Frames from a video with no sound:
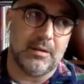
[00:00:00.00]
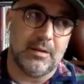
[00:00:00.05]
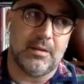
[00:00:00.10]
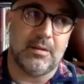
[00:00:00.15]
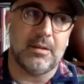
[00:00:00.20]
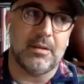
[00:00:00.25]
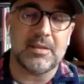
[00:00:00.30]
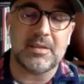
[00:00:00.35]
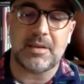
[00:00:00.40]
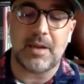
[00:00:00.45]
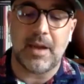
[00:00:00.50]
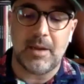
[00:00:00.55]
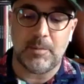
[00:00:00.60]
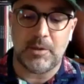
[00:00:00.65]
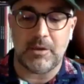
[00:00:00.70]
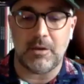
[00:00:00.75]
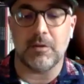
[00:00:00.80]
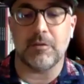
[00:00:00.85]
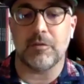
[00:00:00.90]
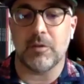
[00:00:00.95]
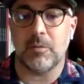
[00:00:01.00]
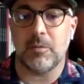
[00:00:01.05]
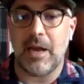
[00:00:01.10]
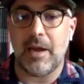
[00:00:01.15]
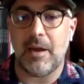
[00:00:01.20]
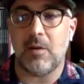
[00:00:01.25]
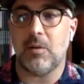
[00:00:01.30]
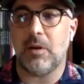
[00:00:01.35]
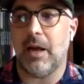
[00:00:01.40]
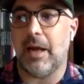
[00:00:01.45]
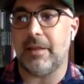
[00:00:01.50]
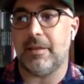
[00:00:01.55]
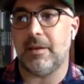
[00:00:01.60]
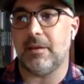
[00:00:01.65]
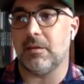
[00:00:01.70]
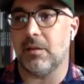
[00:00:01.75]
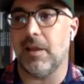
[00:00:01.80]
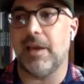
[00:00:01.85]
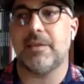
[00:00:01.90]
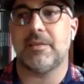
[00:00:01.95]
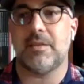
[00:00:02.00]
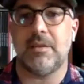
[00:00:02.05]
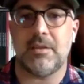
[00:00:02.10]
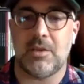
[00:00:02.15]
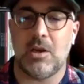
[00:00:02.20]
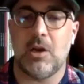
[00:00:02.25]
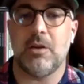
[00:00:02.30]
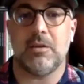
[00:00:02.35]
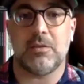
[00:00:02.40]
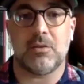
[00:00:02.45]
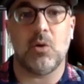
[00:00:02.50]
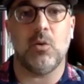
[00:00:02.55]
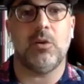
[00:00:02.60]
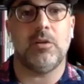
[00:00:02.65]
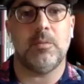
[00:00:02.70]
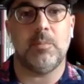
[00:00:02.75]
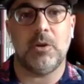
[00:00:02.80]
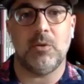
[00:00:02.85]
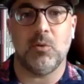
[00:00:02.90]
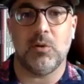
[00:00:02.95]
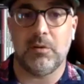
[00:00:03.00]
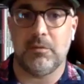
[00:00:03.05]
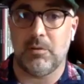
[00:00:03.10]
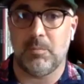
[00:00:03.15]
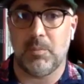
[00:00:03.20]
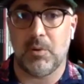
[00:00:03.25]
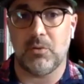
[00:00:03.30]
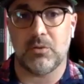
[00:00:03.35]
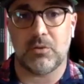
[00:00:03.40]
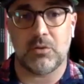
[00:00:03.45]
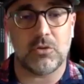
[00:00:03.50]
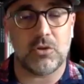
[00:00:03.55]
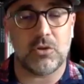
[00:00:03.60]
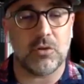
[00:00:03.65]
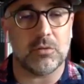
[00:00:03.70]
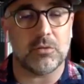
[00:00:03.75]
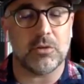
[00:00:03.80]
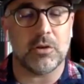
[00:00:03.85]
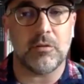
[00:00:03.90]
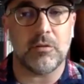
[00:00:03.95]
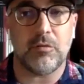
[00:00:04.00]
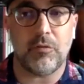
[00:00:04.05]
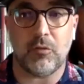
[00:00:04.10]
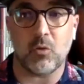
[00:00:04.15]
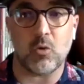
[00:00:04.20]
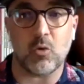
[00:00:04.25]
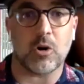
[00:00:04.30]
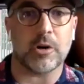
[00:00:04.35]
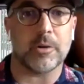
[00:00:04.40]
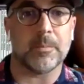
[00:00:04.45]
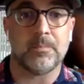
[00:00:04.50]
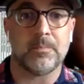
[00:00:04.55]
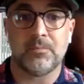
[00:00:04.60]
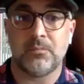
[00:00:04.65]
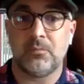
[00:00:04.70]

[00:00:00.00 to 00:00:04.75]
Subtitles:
this time a year from now, I think Lexi's son is going to be one of the poster children for